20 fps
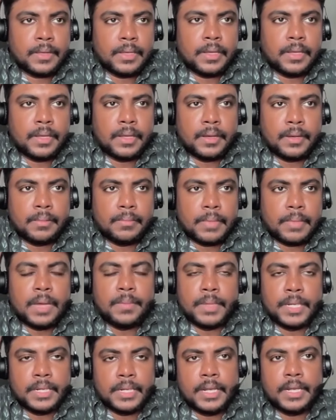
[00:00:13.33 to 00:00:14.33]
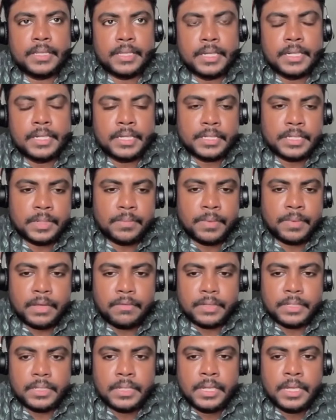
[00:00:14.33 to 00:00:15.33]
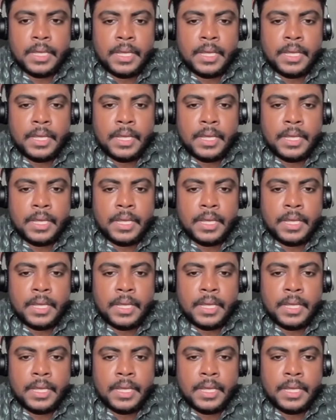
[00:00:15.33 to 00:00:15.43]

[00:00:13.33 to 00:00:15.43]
I mean, at the internship level.